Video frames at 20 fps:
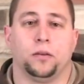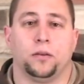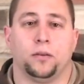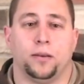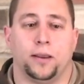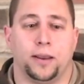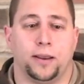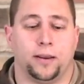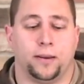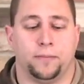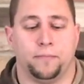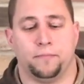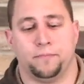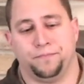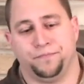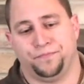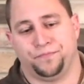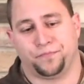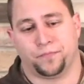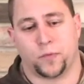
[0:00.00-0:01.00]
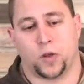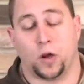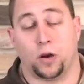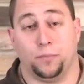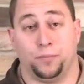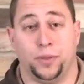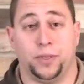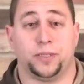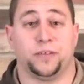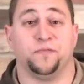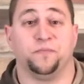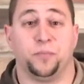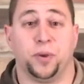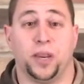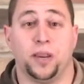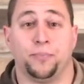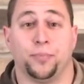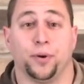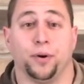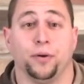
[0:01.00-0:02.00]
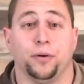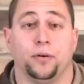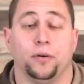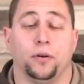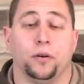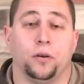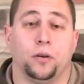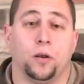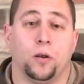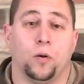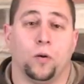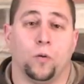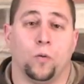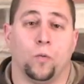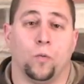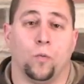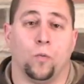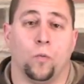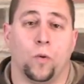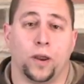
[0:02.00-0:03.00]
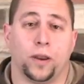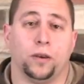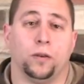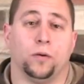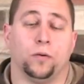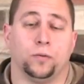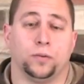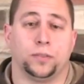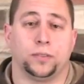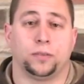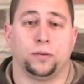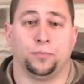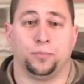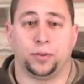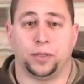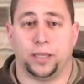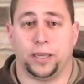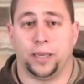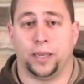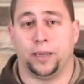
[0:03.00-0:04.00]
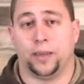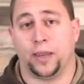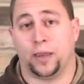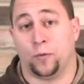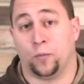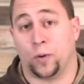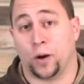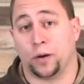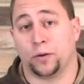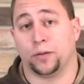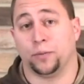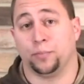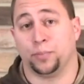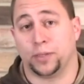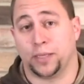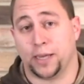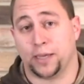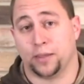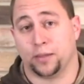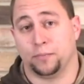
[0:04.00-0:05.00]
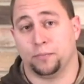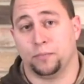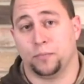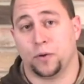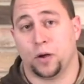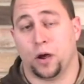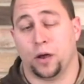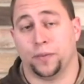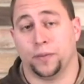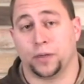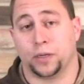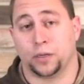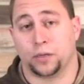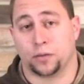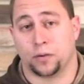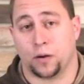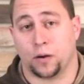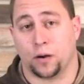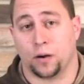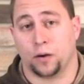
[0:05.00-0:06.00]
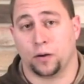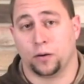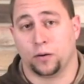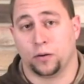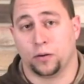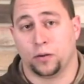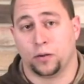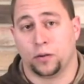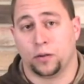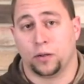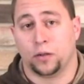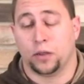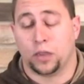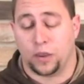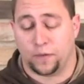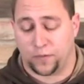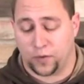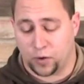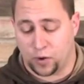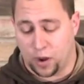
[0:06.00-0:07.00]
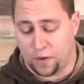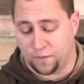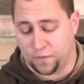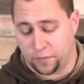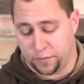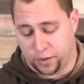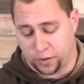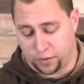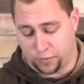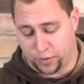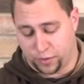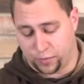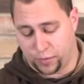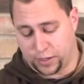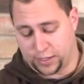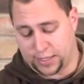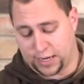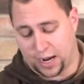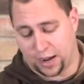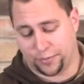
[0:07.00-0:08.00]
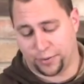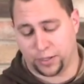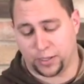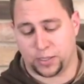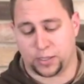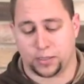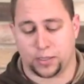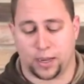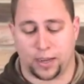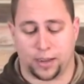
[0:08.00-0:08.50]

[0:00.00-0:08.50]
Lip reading: on a piece of paper what notes to play and where to play them on the guitar, if you're not familiar with what tab is.